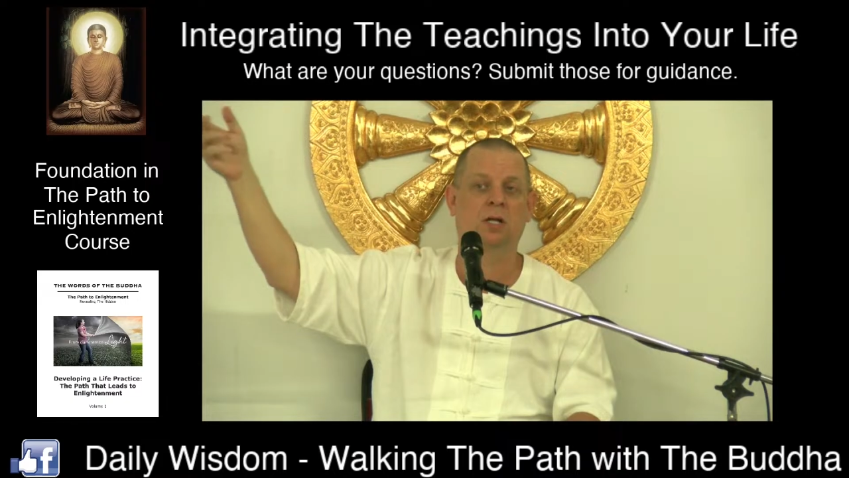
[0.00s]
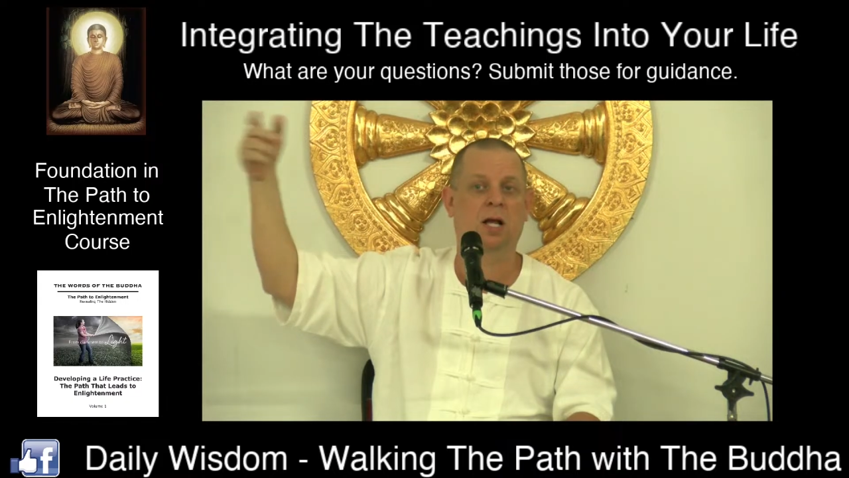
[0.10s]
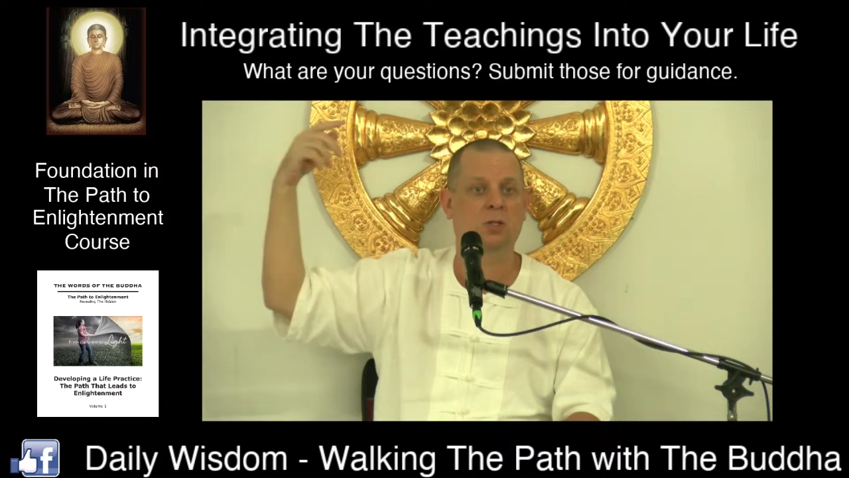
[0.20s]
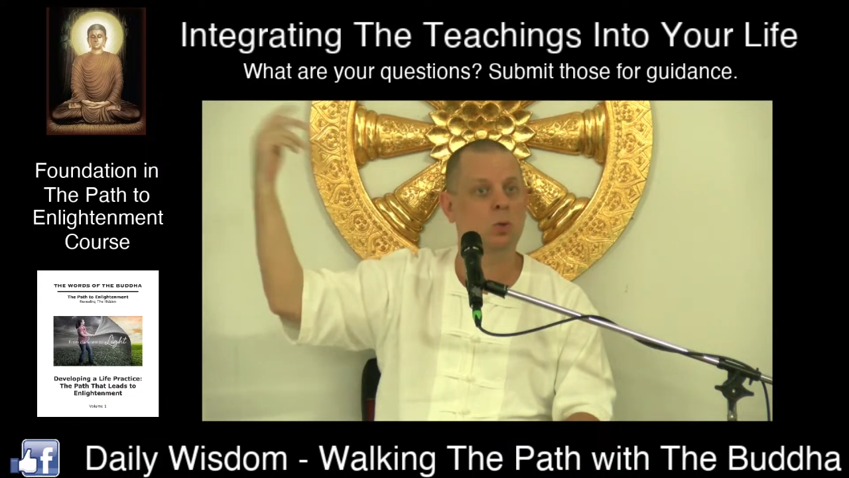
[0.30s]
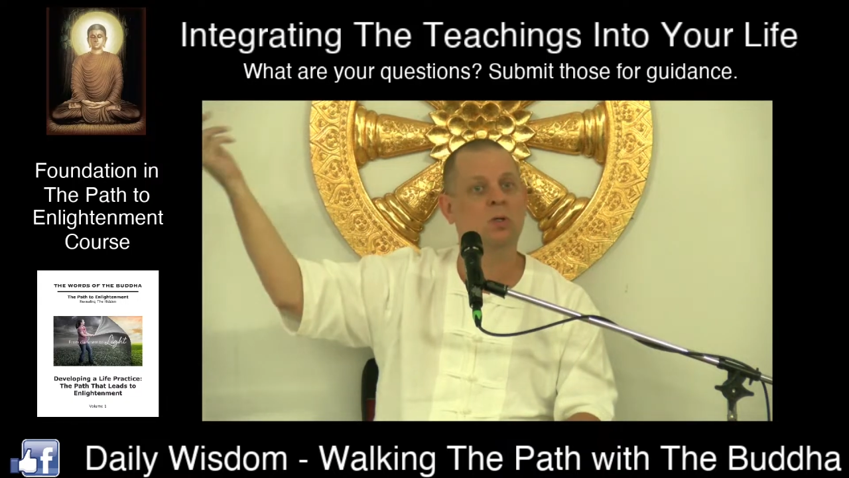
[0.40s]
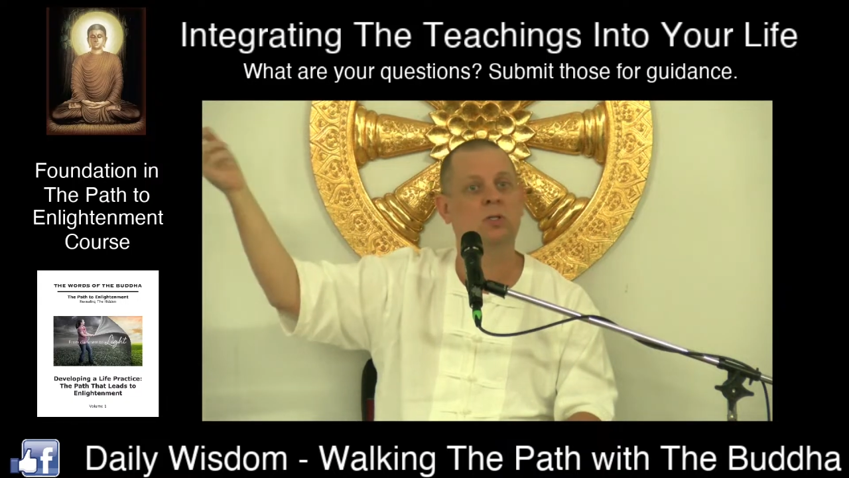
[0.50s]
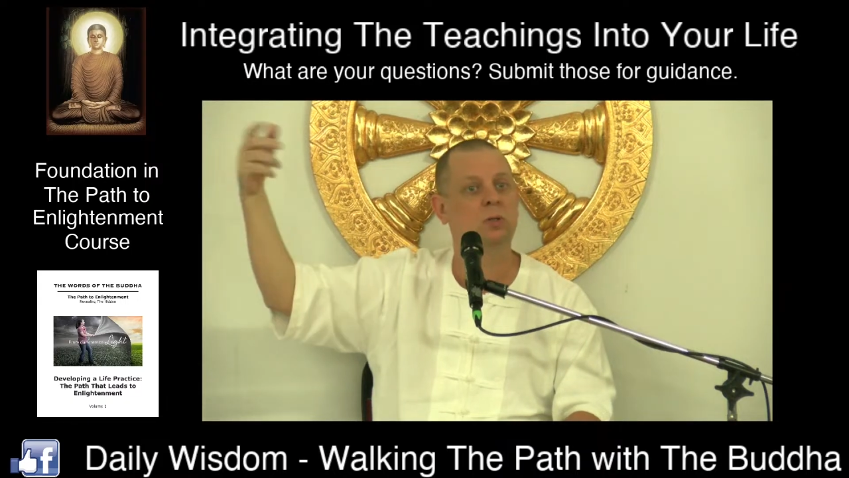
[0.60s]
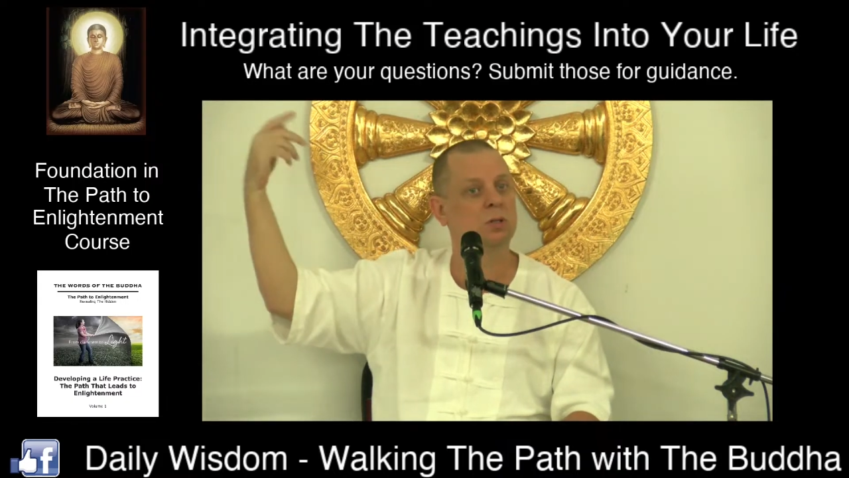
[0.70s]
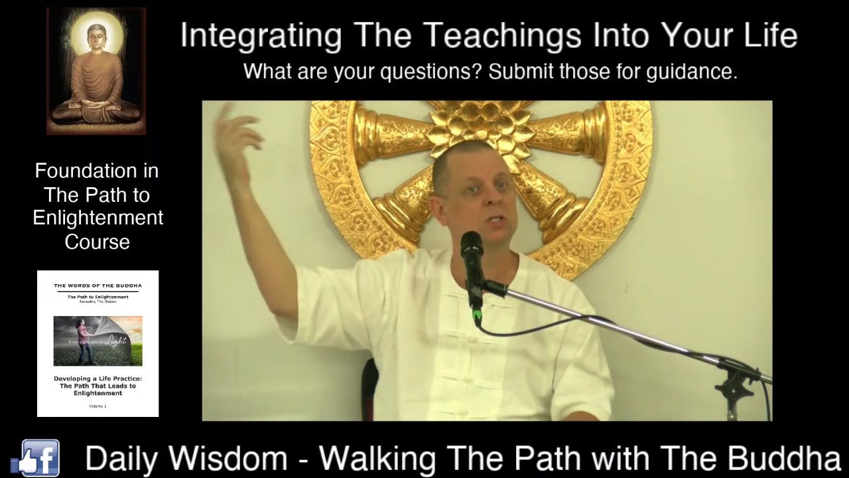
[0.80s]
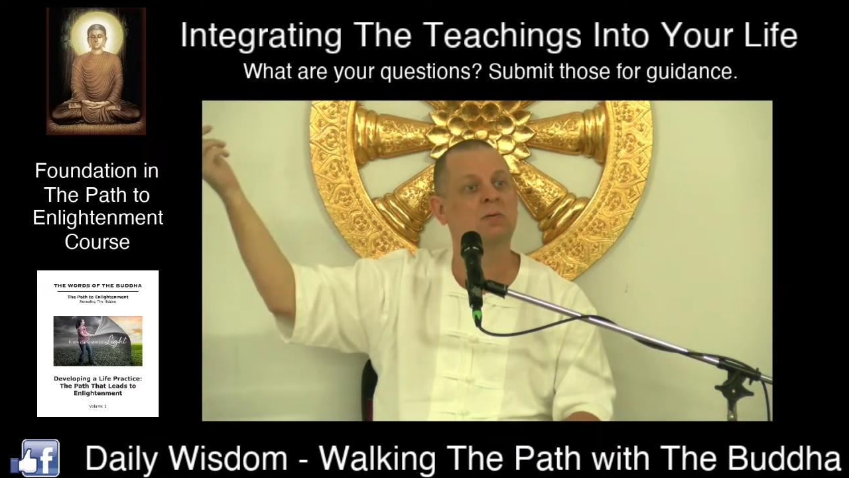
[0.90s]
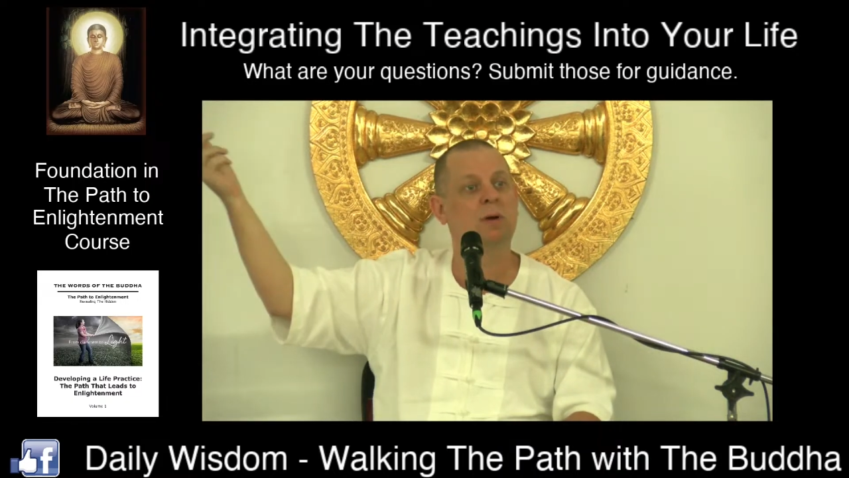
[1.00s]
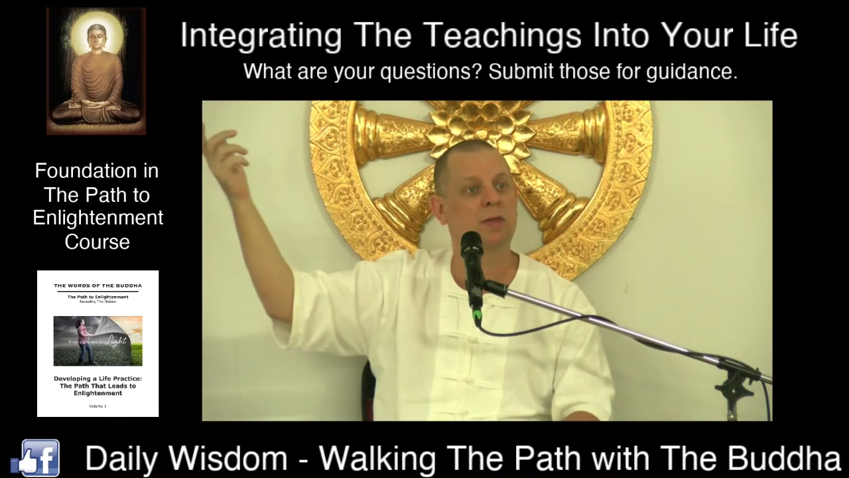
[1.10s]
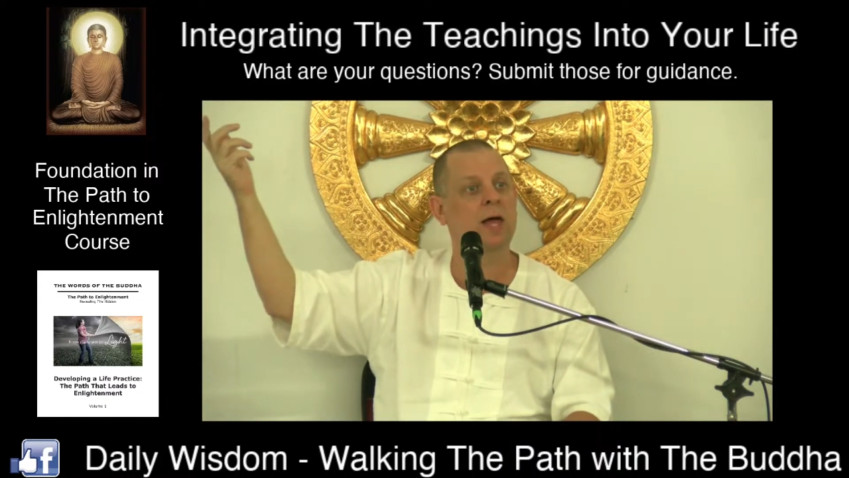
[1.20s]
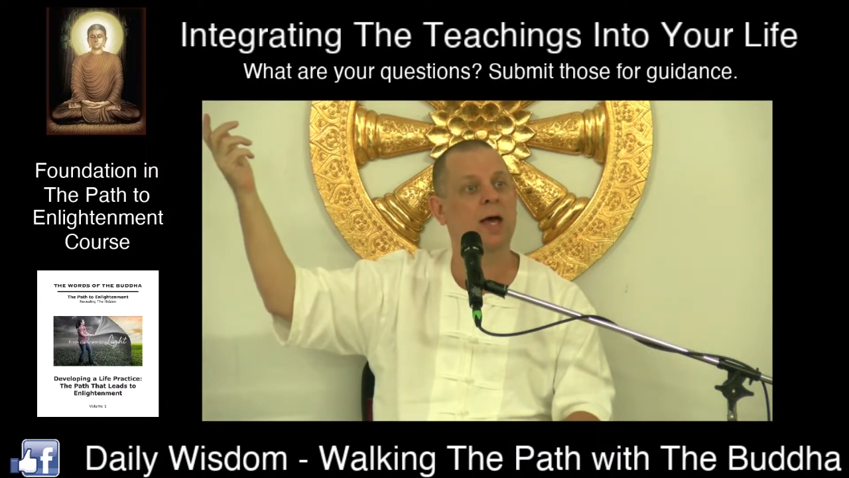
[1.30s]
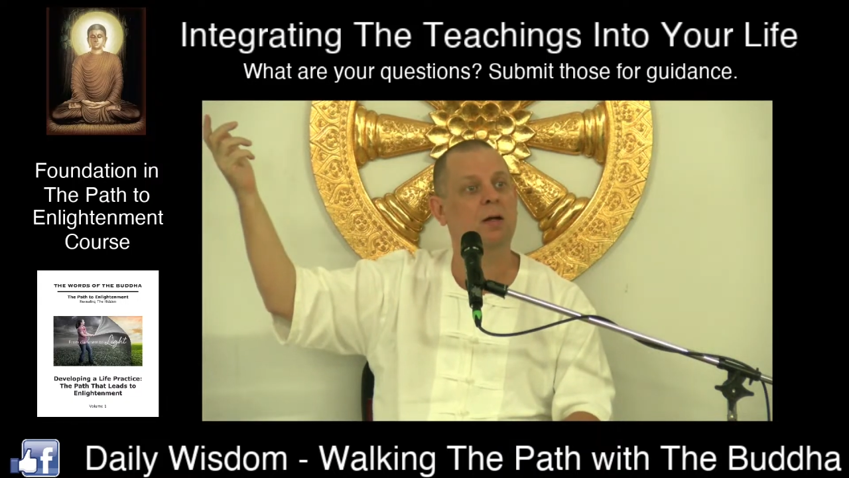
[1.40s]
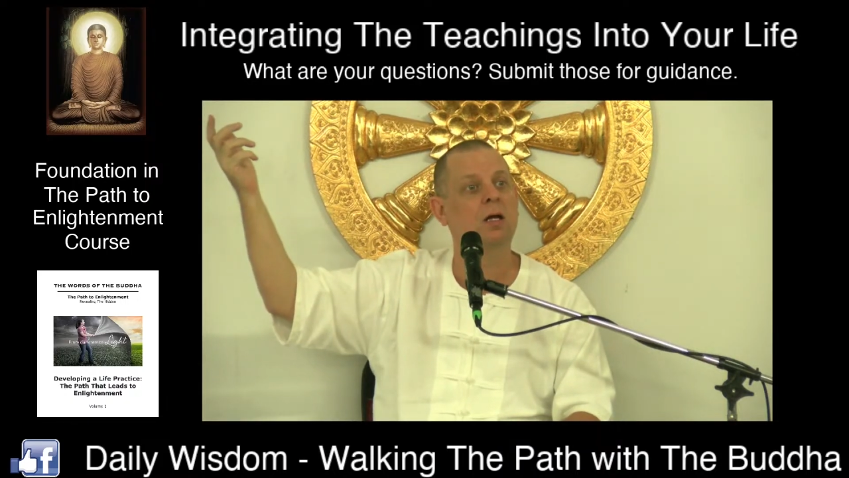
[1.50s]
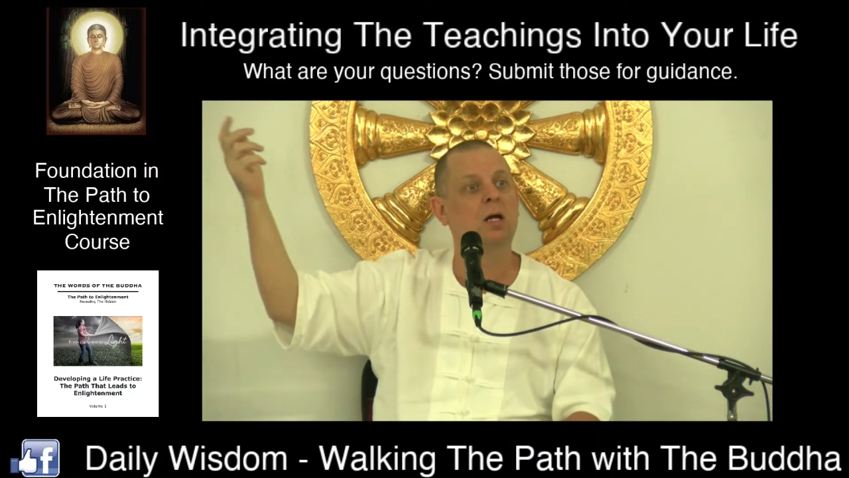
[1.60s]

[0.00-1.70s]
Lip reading: and I tour students around that,